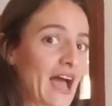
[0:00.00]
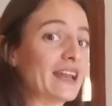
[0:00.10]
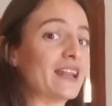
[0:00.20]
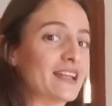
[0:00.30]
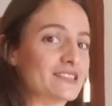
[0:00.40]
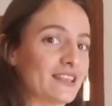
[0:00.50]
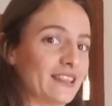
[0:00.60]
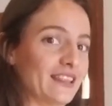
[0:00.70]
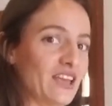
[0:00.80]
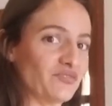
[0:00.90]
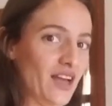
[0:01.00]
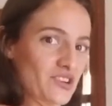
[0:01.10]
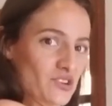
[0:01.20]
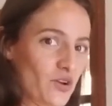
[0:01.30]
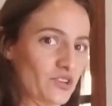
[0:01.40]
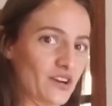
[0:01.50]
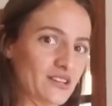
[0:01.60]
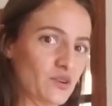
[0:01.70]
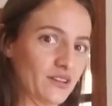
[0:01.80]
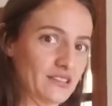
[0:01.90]
And let's lift that shoulder
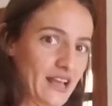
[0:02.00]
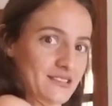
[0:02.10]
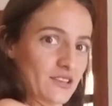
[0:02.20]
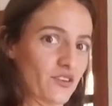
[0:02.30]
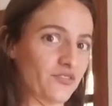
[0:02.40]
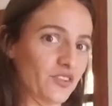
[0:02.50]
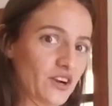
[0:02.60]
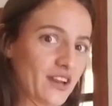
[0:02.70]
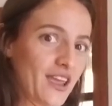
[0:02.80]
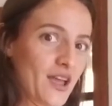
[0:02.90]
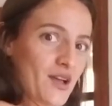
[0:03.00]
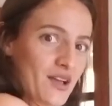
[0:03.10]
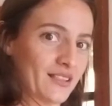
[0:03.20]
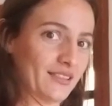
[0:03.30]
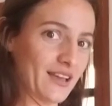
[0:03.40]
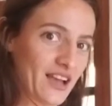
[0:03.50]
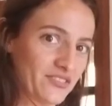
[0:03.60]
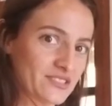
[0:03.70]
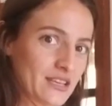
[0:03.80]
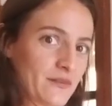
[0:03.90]
into a nice little flirty
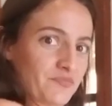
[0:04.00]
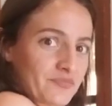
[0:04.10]
lift.